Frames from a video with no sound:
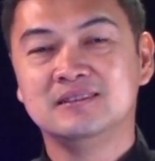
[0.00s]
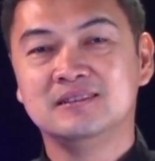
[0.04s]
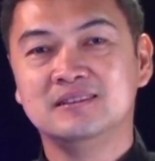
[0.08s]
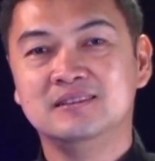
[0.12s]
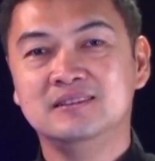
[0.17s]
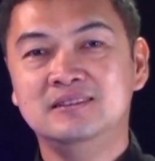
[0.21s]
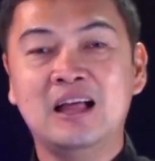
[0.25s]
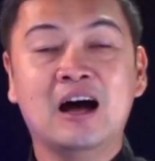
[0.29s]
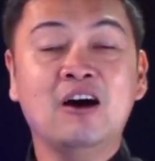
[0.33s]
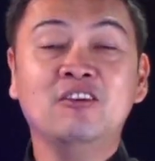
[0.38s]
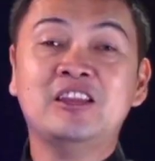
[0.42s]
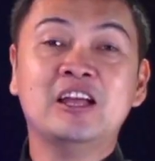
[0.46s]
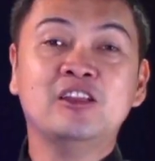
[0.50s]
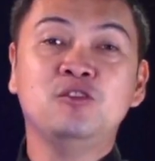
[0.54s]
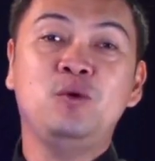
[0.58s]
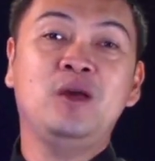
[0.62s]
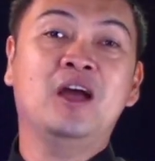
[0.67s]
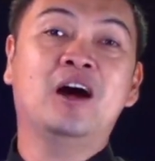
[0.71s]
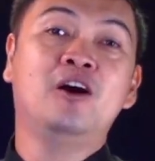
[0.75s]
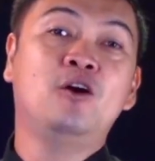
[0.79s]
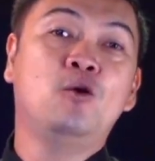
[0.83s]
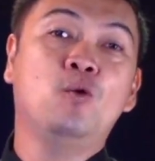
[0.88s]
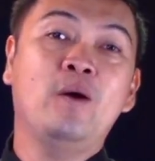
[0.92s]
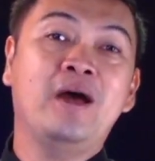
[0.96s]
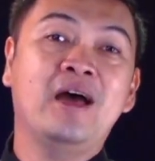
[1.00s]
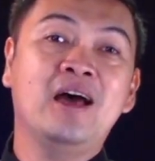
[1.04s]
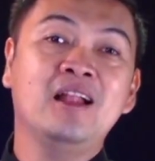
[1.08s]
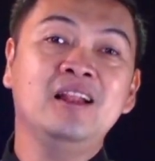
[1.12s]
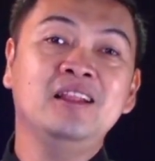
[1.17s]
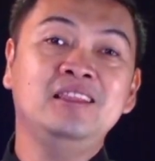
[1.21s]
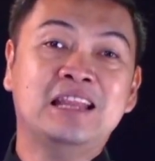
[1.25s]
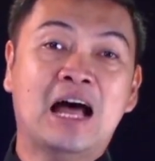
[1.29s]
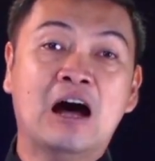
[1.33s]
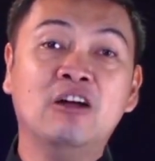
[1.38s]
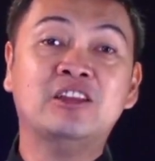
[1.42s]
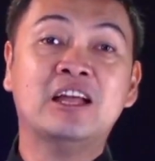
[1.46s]
Now that we are well,
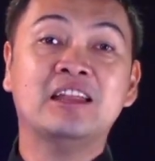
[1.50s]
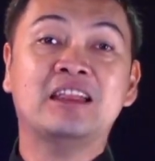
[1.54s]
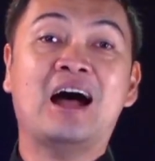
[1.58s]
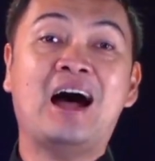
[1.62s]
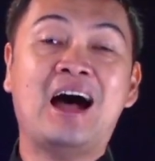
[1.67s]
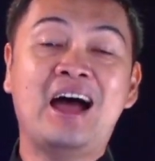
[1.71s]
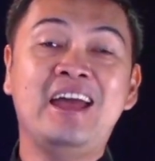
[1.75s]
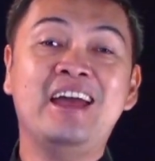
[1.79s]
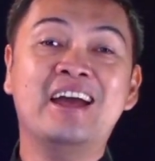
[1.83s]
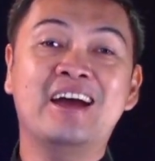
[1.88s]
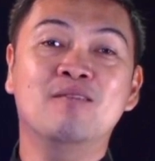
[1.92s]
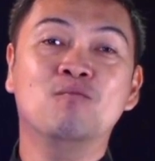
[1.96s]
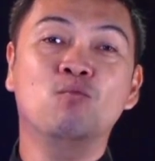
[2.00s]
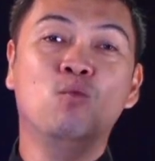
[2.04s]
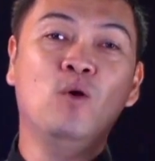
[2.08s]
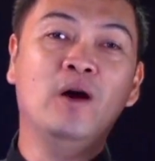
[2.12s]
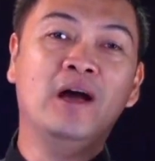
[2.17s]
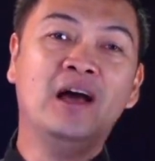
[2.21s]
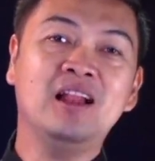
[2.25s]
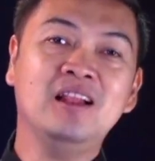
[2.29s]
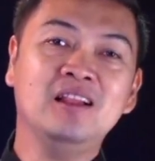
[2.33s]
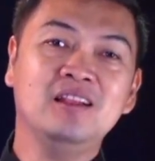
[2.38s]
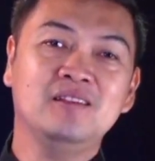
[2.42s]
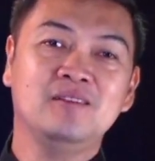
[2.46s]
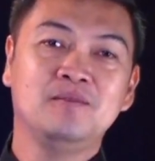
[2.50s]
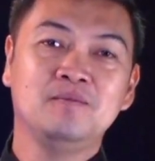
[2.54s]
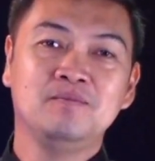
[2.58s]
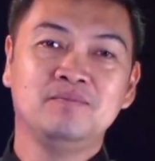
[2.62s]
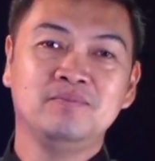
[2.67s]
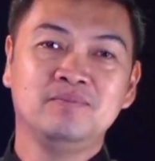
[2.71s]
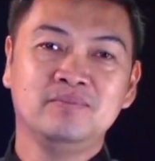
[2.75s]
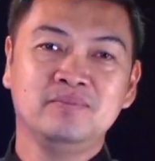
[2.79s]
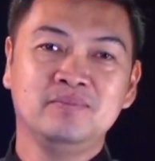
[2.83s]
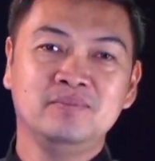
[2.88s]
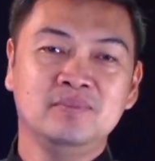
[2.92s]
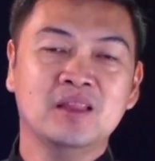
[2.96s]
now that I am well,
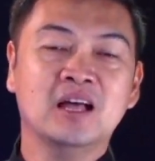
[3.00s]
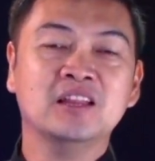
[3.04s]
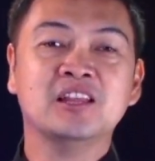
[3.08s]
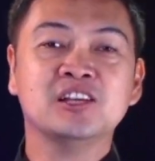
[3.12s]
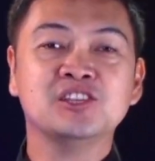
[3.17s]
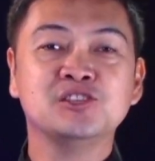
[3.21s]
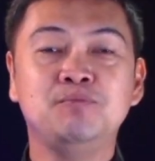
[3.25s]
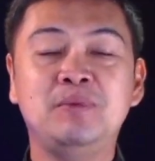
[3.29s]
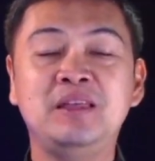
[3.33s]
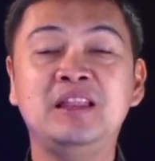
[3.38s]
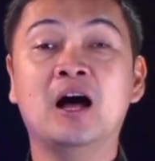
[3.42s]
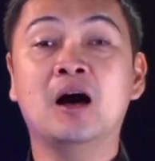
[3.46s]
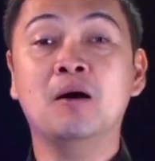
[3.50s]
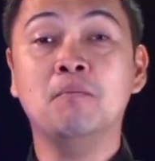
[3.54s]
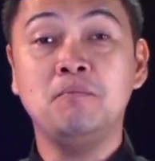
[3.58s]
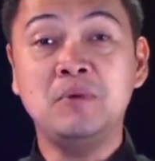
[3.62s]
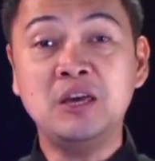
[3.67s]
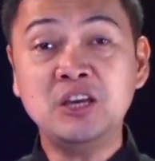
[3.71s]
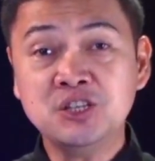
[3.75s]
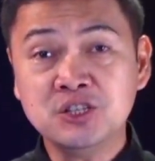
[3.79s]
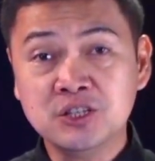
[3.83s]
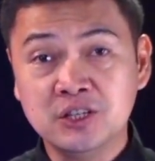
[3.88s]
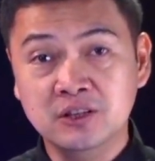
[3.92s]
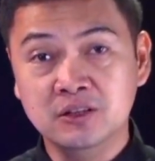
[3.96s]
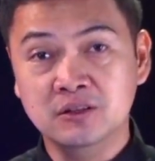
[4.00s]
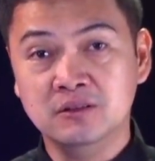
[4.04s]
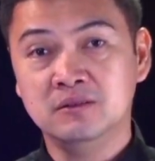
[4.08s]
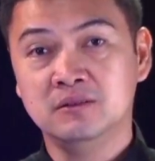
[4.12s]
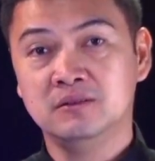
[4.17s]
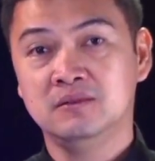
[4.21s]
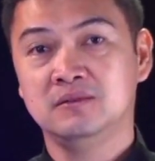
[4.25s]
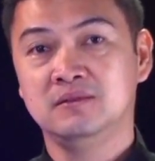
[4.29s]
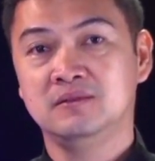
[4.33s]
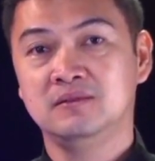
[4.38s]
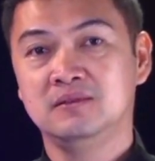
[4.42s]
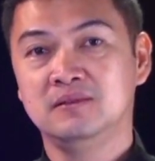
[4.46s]
that has been a mission,
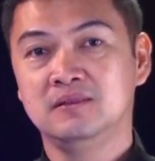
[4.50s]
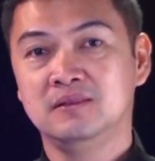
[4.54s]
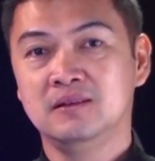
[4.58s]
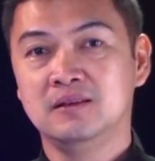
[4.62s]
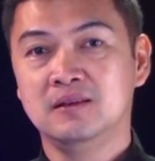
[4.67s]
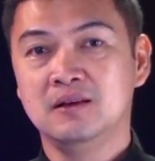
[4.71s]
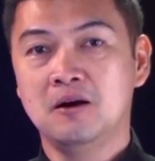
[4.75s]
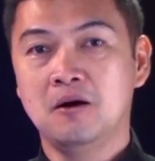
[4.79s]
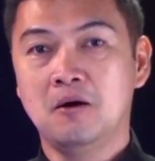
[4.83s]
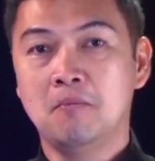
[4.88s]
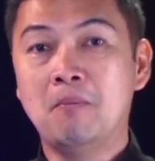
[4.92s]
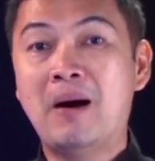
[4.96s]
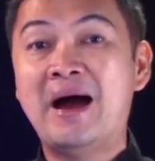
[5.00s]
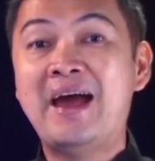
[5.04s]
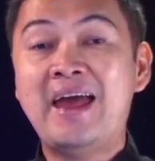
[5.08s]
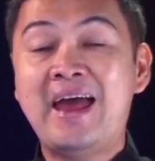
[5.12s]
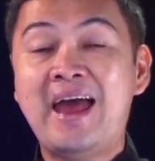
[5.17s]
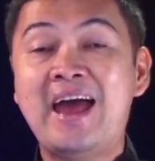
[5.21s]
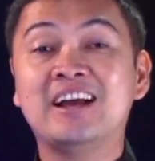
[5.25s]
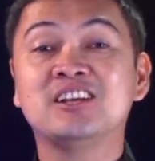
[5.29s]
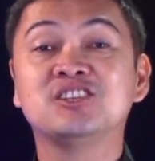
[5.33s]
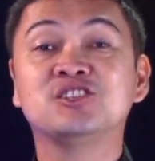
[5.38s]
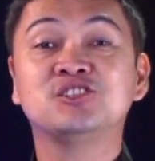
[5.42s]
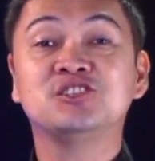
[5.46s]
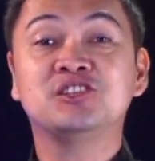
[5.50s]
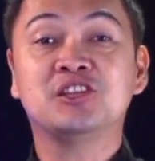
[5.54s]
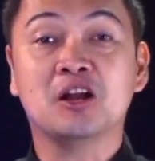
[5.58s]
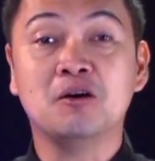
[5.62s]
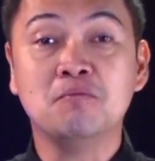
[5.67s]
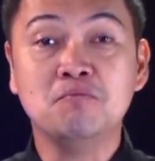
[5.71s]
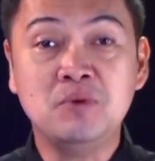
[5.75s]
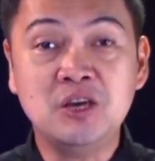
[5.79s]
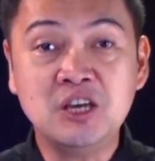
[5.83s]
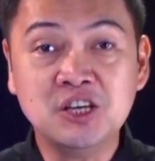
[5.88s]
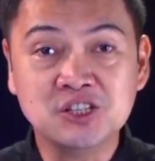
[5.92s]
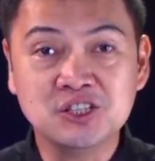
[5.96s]
my extra
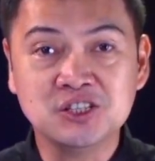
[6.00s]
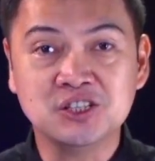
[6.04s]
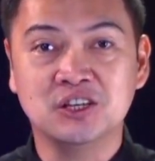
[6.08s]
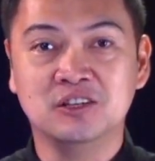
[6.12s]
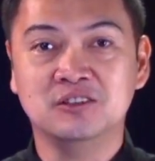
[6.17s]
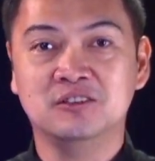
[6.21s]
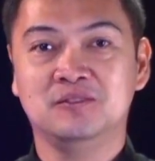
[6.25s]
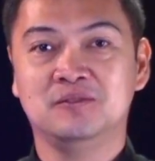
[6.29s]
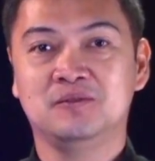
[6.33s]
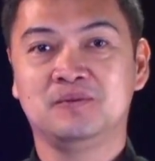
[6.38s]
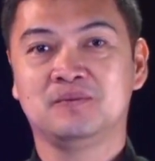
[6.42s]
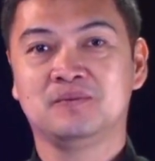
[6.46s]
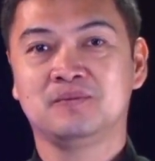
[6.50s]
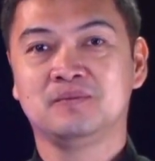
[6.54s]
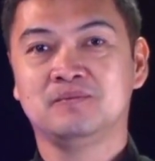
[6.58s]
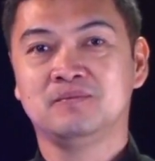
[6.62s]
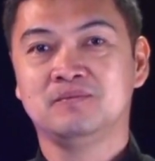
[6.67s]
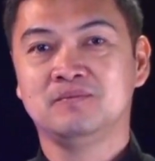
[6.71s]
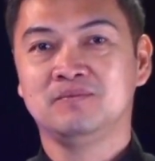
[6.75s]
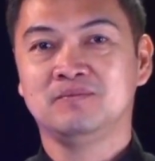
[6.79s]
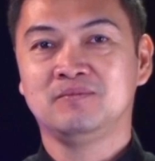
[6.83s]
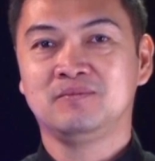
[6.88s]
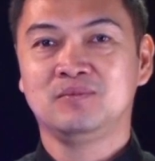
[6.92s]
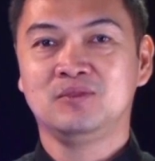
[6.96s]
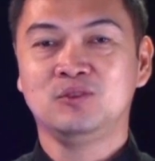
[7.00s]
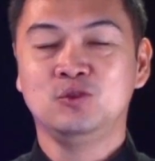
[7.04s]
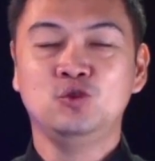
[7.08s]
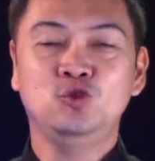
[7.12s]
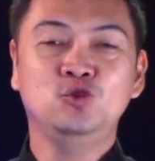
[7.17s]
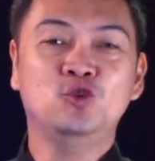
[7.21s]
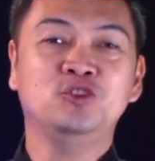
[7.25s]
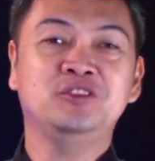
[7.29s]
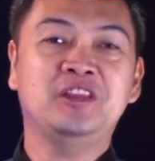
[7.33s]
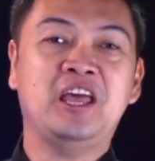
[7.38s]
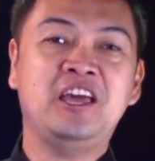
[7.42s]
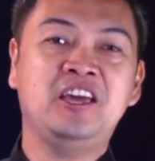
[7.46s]
mission, to
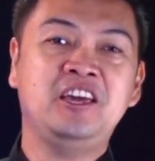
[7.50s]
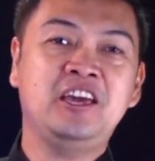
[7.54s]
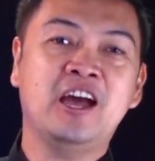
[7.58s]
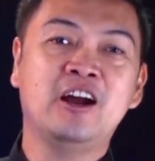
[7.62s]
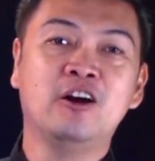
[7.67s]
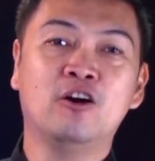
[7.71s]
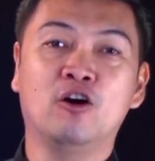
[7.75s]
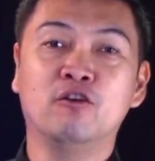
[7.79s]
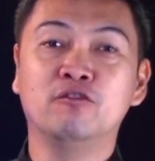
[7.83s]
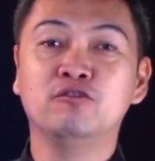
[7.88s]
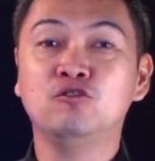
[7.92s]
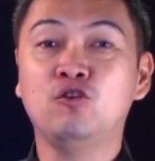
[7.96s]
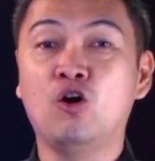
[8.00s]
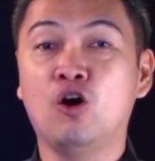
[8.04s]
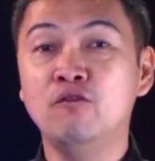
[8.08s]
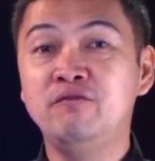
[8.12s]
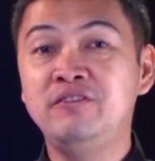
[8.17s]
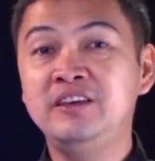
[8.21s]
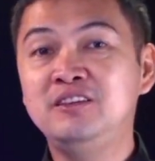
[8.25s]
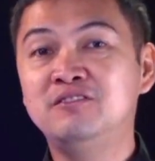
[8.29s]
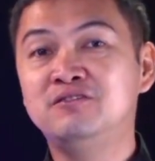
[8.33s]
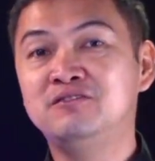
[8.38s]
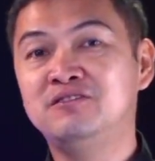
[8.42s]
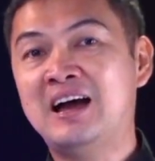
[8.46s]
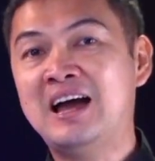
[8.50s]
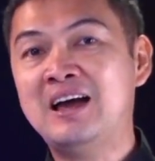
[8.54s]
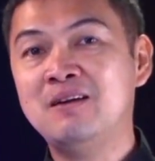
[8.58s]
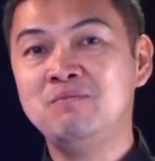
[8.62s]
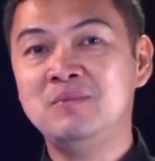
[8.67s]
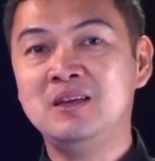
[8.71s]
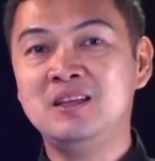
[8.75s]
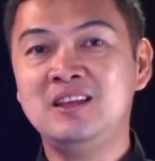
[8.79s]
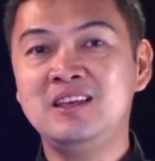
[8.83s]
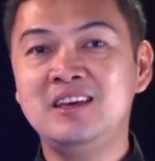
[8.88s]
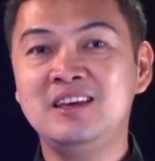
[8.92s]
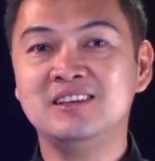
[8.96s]
take care of COVID
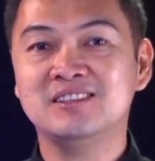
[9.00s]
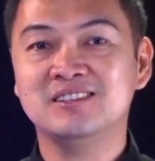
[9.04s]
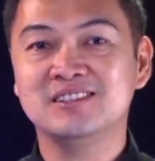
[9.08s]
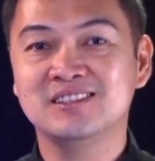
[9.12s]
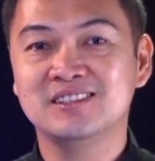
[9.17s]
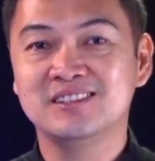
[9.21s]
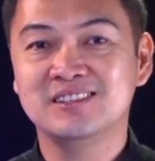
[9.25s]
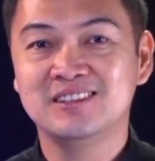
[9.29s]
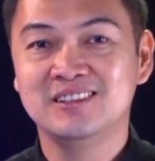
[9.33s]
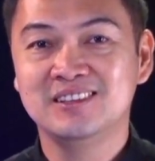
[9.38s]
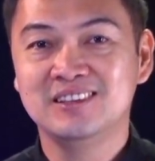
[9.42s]
families.